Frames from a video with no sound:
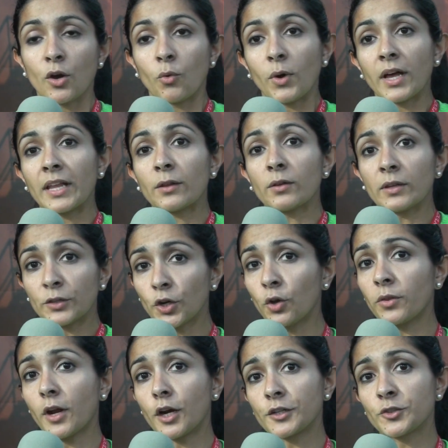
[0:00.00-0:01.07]
Well,
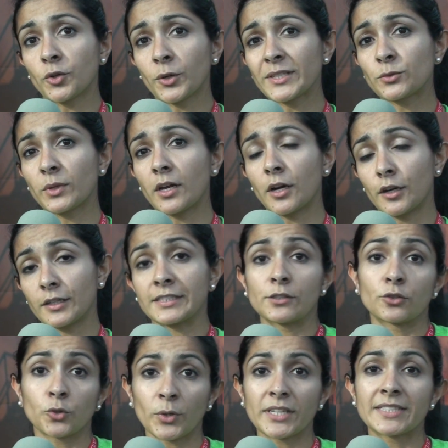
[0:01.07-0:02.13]
our toys
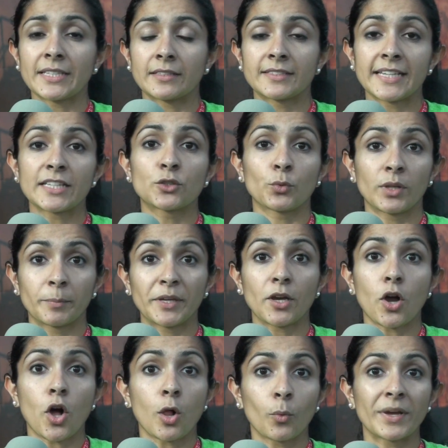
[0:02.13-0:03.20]
and sets will be
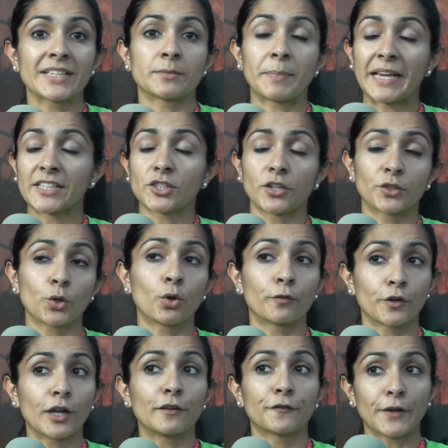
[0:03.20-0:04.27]
always based on the
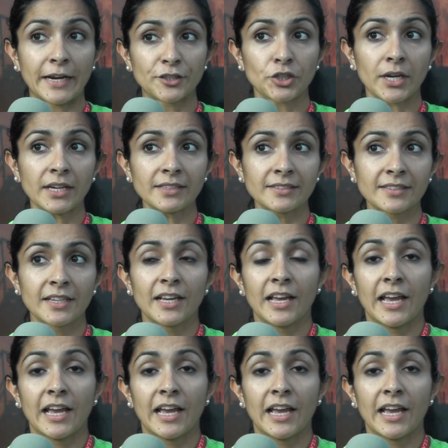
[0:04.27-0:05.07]
overall franchise.